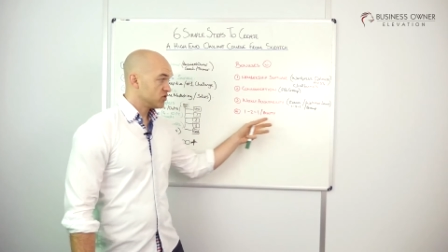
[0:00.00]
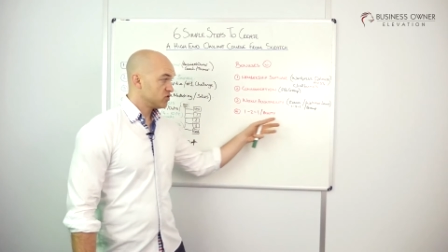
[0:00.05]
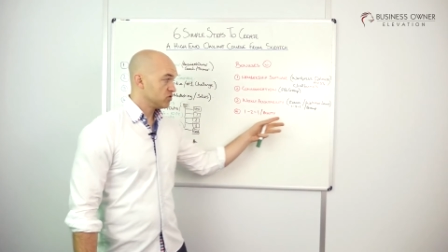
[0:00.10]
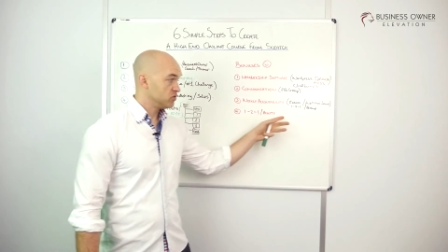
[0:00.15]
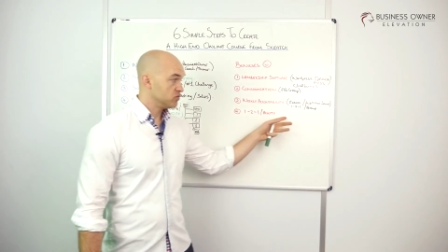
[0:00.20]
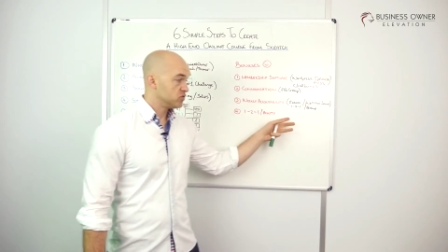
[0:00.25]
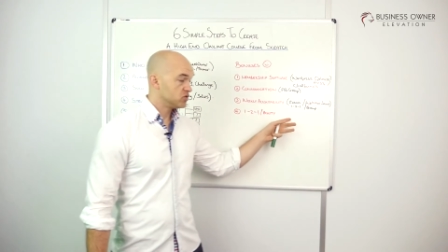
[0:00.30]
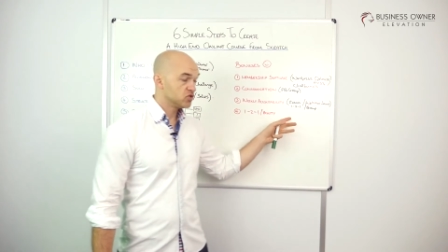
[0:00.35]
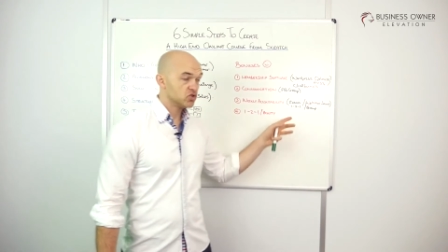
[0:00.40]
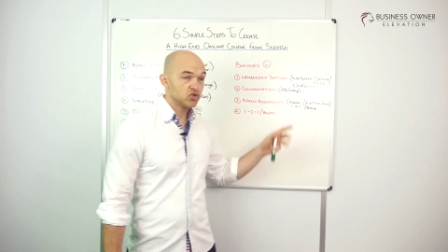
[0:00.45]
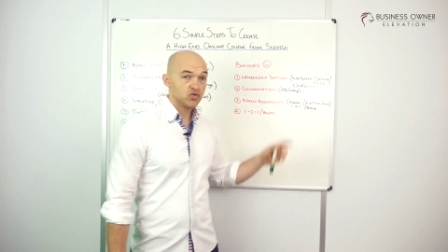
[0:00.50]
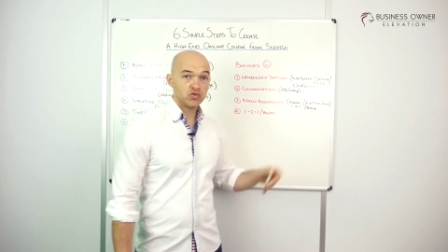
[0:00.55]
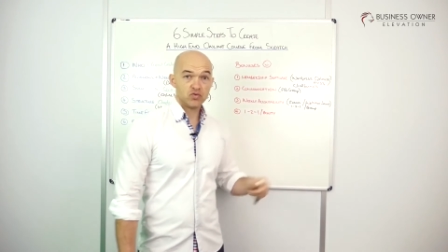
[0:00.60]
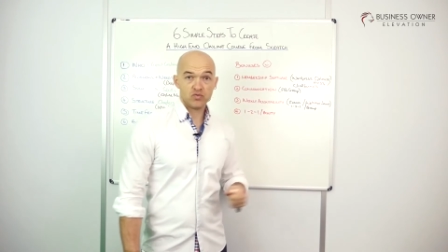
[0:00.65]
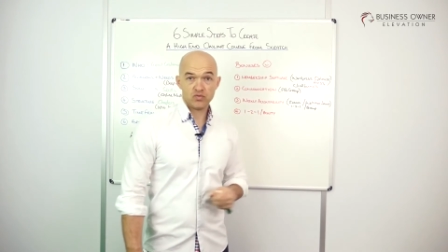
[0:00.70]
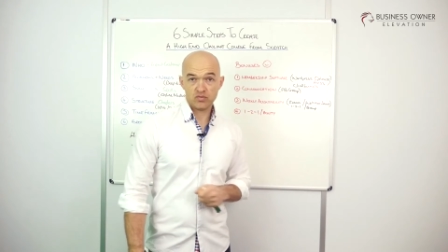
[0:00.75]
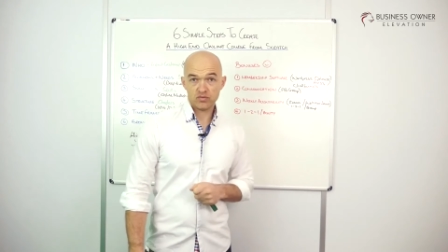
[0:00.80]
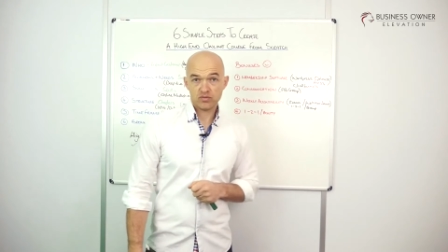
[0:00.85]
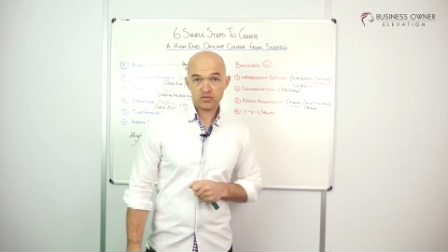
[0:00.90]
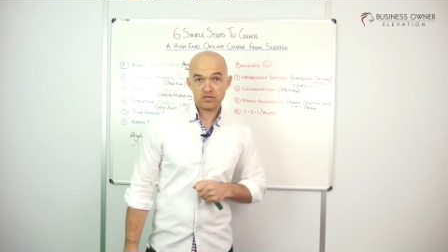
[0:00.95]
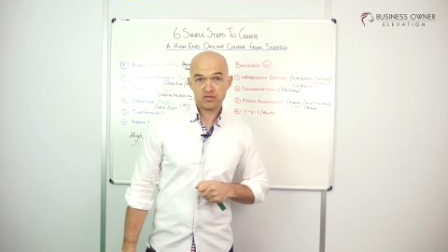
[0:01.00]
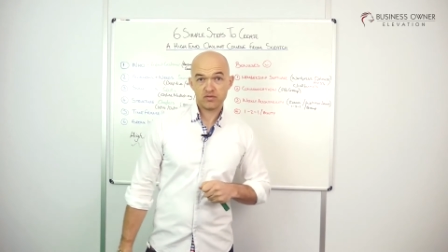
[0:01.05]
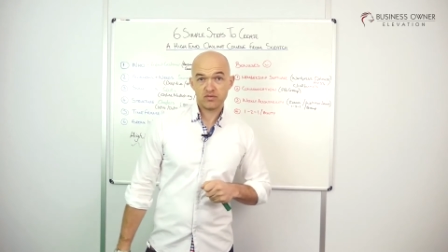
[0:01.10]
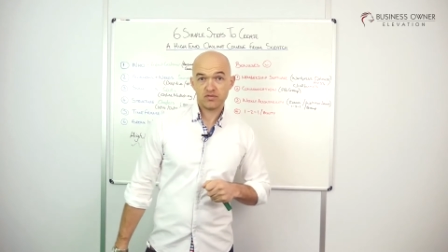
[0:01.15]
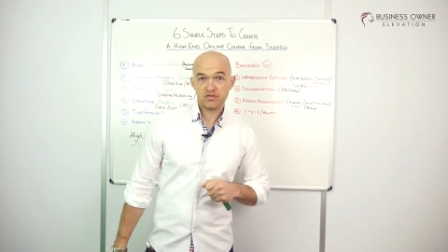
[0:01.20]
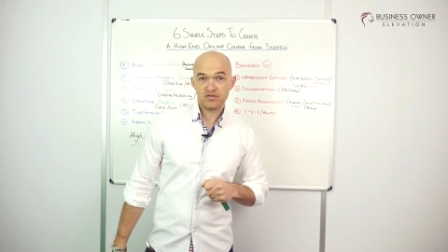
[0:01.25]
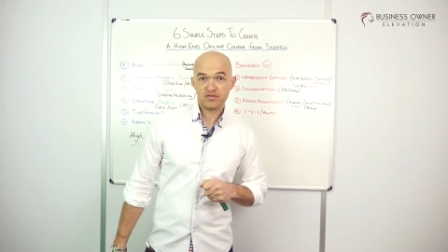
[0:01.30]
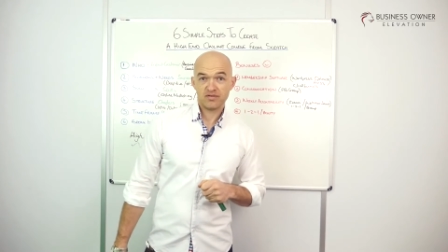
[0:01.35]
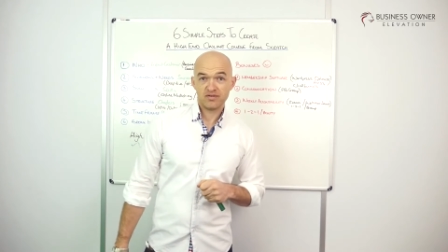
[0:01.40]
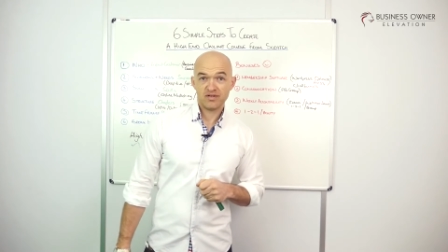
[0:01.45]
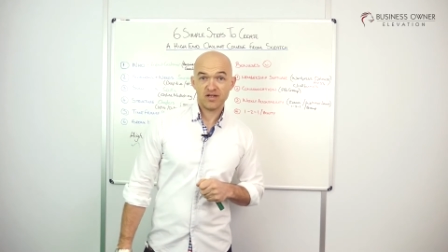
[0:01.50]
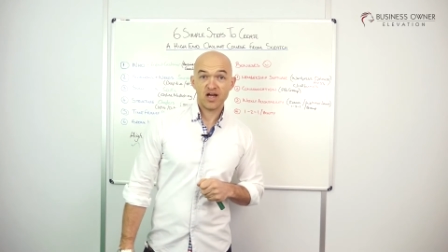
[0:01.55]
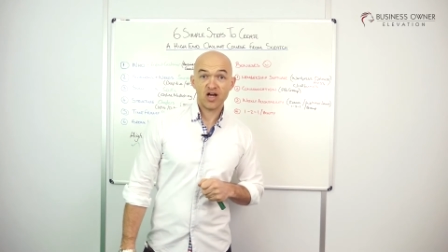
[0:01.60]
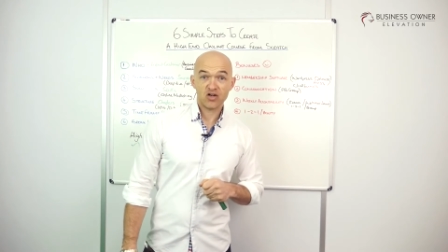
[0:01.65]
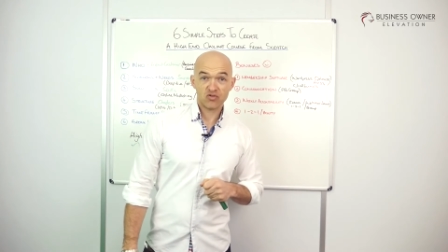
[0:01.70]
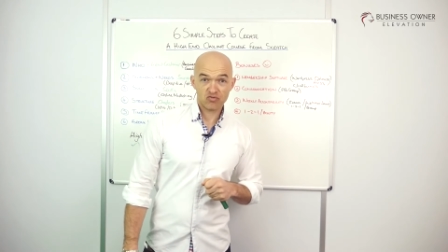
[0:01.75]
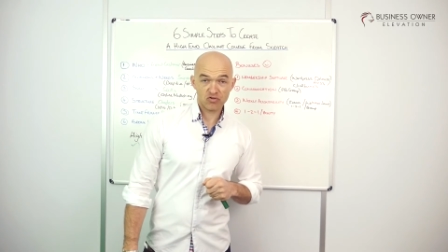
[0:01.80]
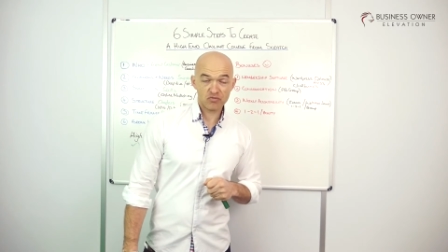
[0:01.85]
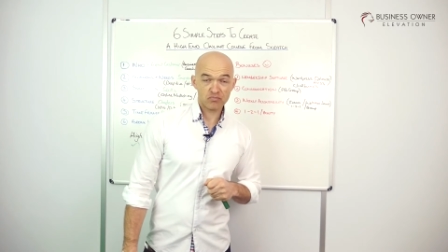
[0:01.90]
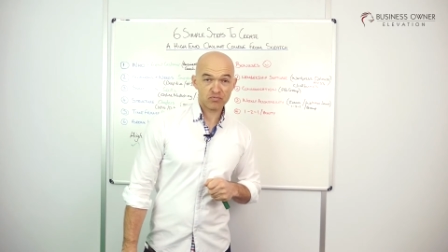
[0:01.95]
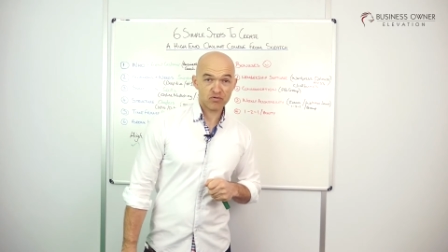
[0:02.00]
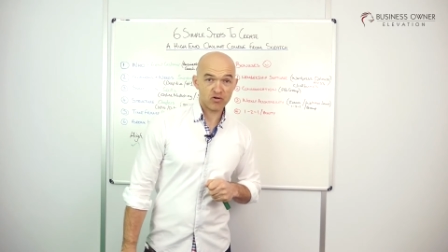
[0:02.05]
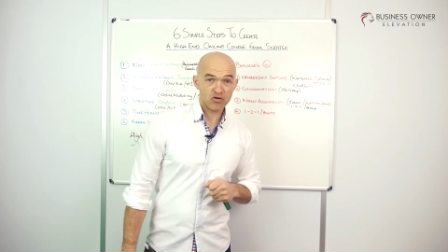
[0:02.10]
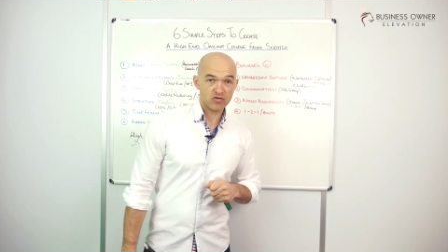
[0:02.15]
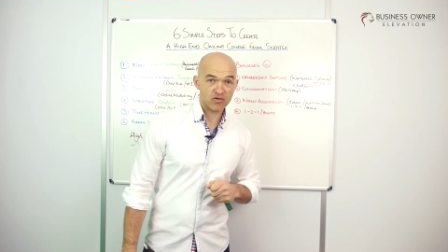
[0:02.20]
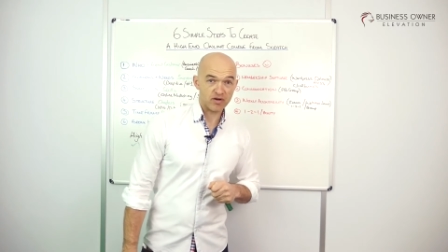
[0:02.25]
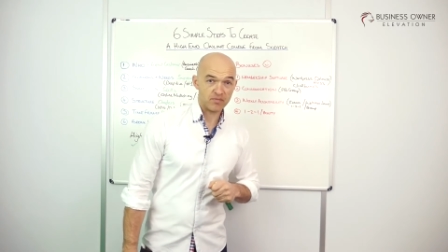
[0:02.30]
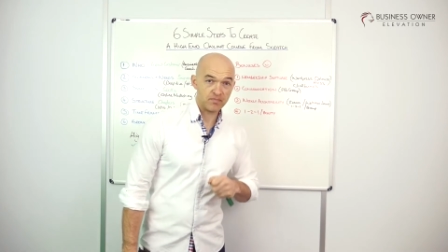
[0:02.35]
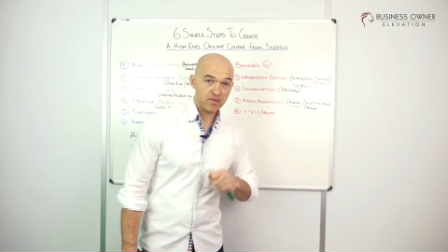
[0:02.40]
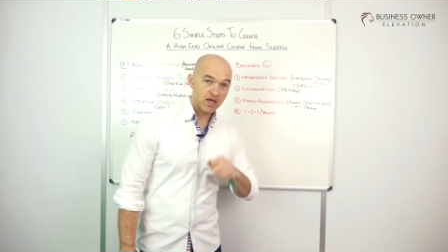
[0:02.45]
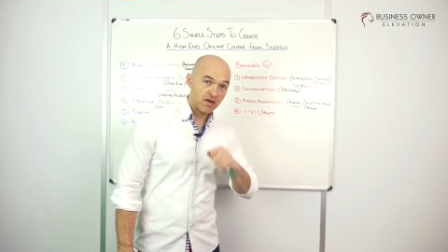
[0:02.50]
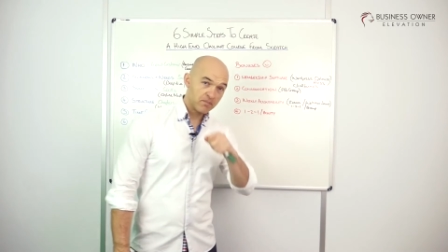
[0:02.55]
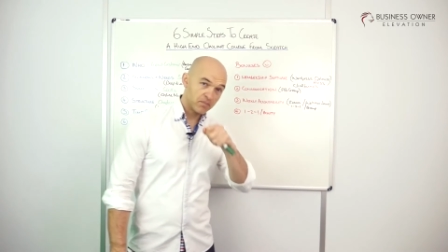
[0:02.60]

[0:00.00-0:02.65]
you do a group program.